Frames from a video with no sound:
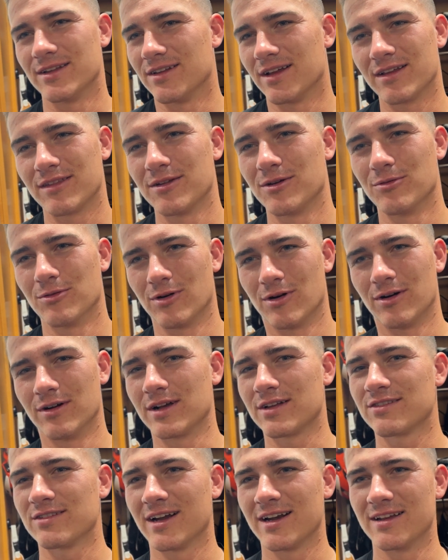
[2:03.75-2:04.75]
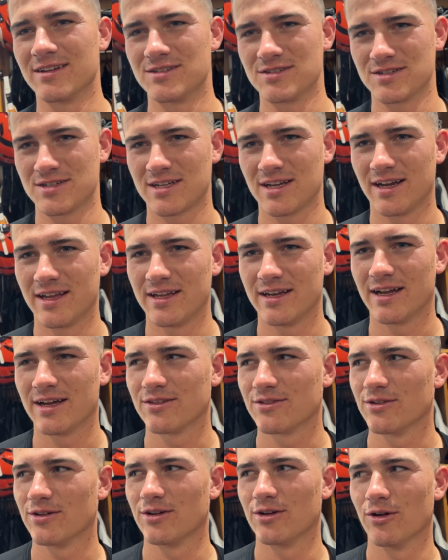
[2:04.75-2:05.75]
And I think we're all excited just to kind of get
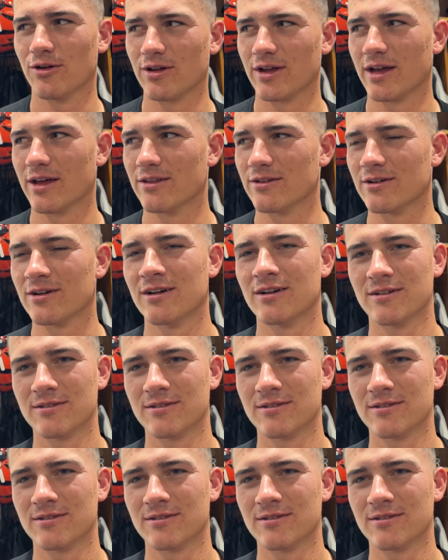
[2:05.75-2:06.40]
out there and go together.